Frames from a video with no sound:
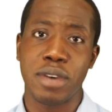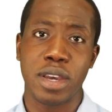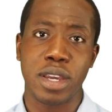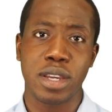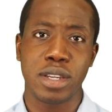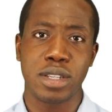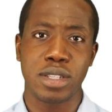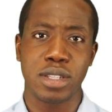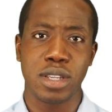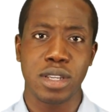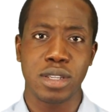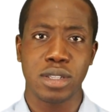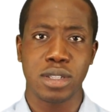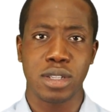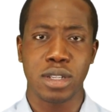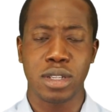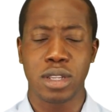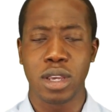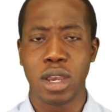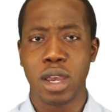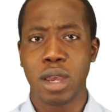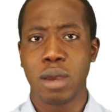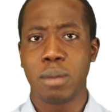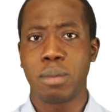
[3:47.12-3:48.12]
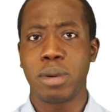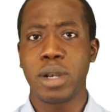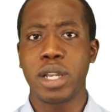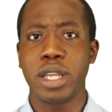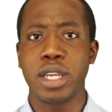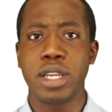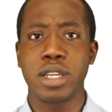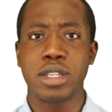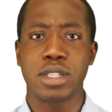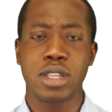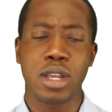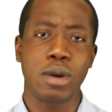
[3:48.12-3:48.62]
existed.
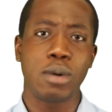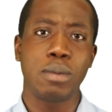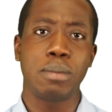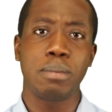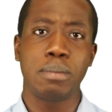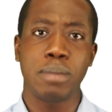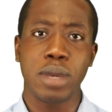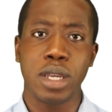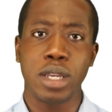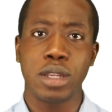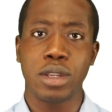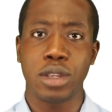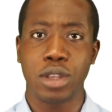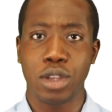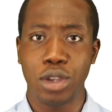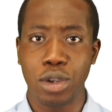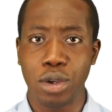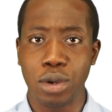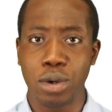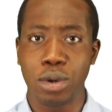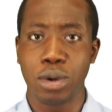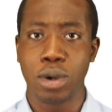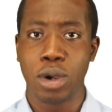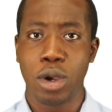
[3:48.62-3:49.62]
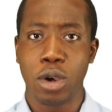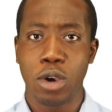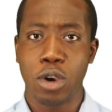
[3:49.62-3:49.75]
Please, I don't mean you